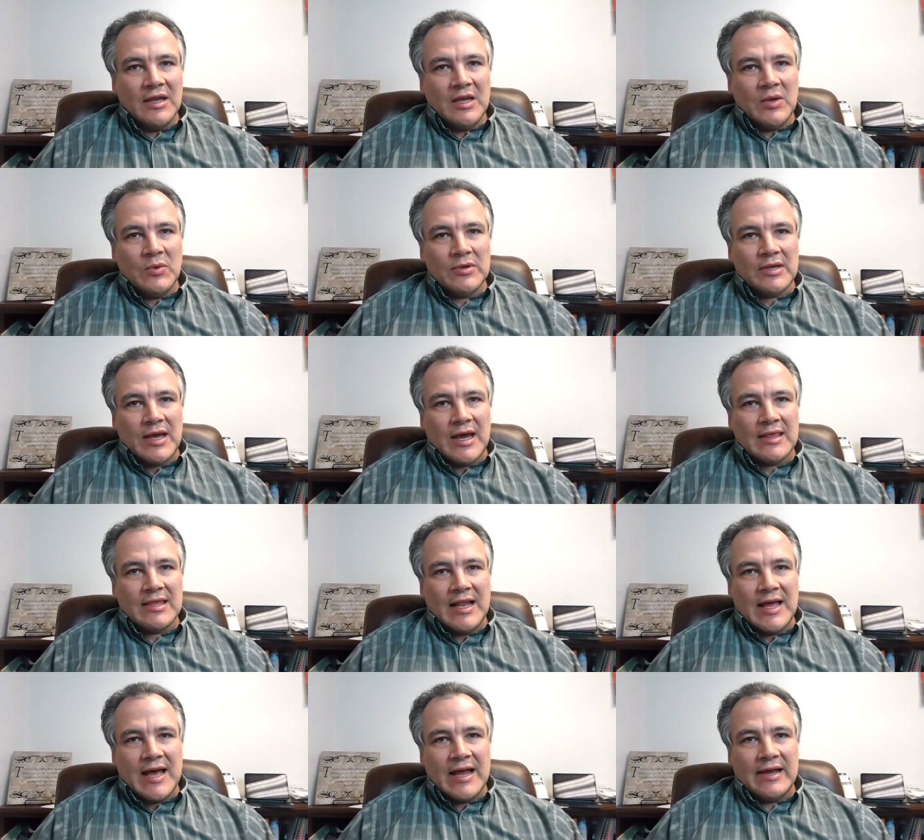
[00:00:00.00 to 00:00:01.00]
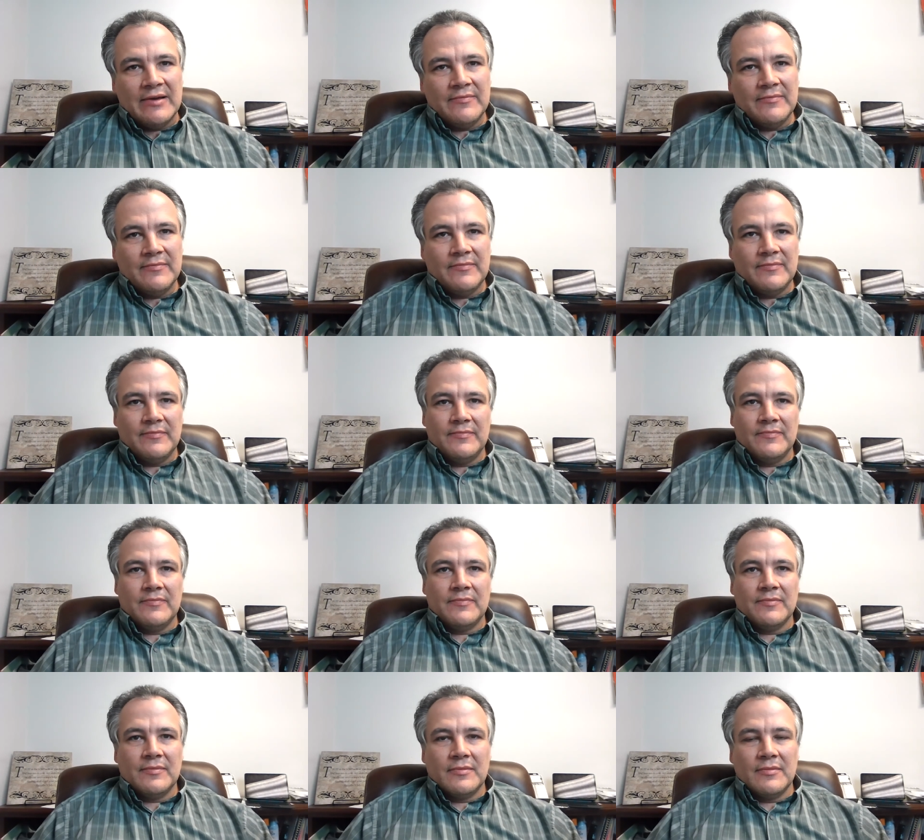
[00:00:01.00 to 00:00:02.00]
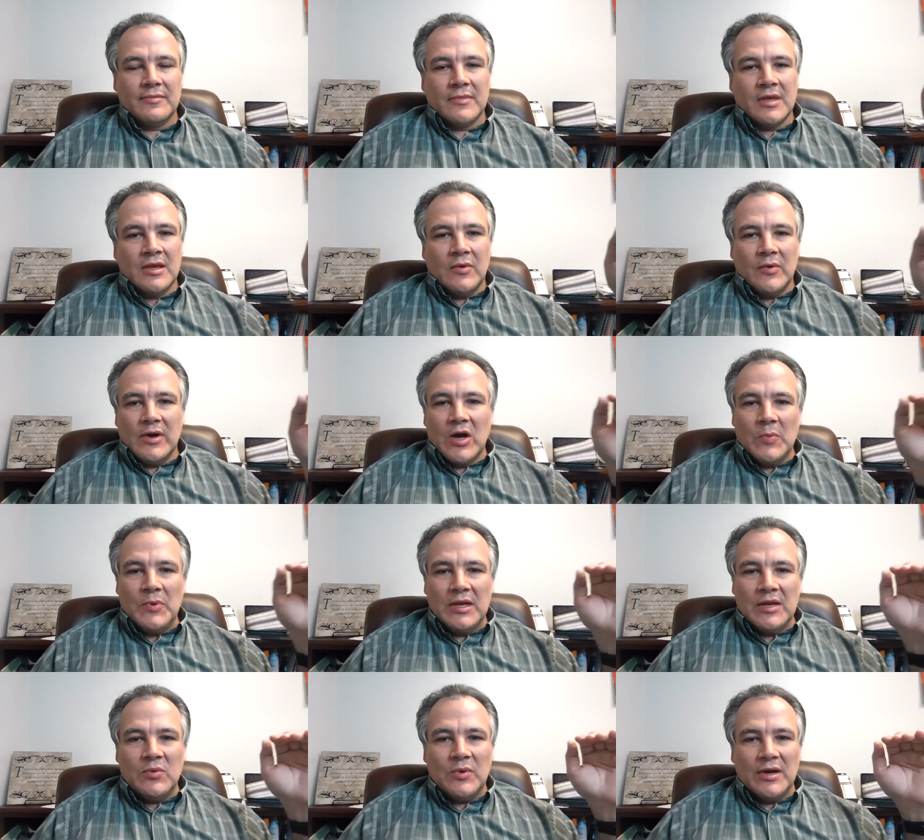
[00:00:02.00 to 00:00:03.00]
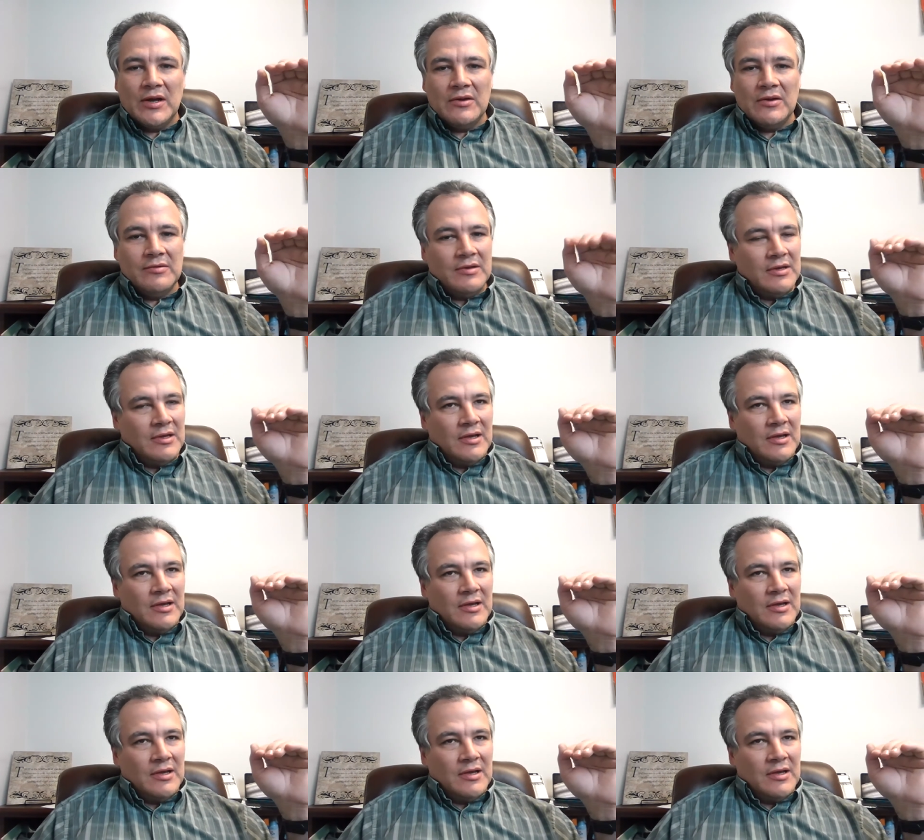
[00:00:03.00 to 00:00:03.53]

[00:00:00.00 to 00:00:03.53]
it was Athaliah. Well, I hope you did well.